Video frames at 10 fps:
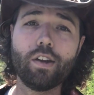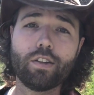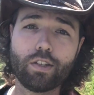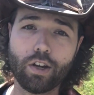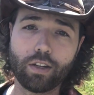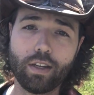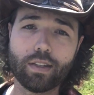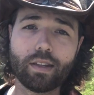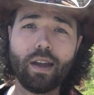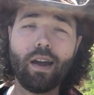
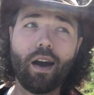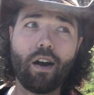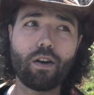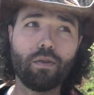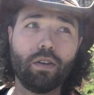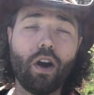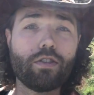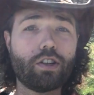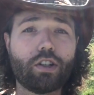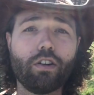turkeys. Our
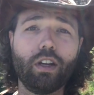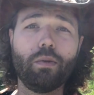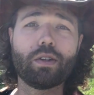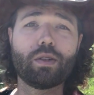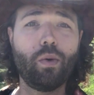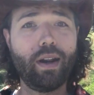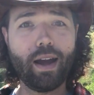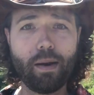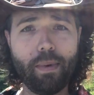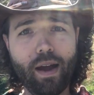largest turkey was
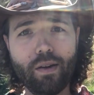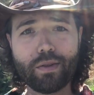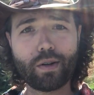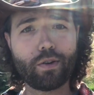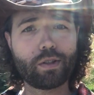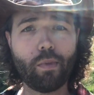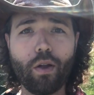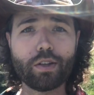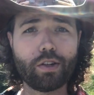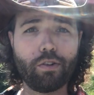29 pounds and our
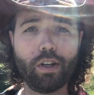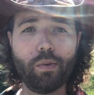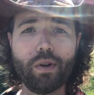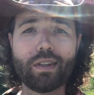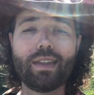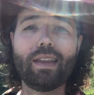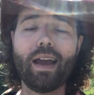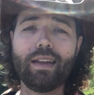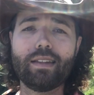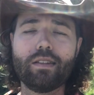smallest turkey was
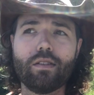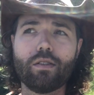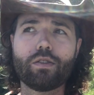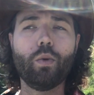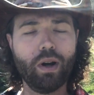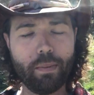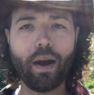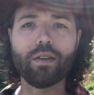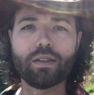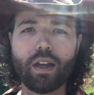20
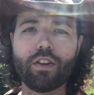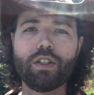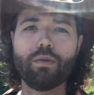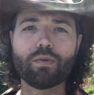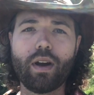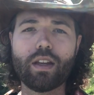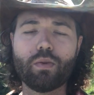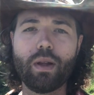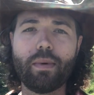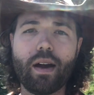pounds. Yeah, she was right at
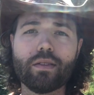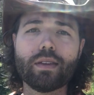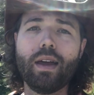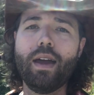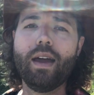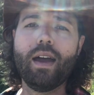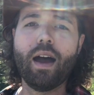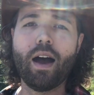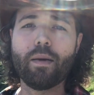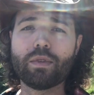20 pounds.
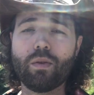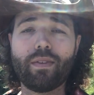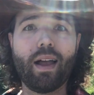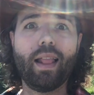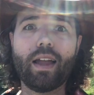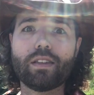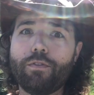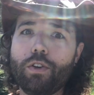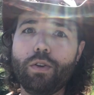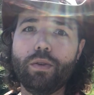So we've got lots of
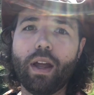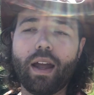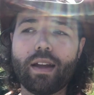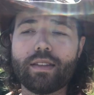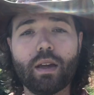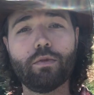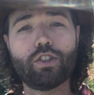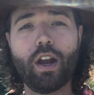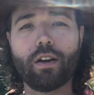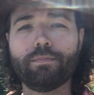food and some to
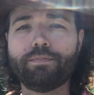share.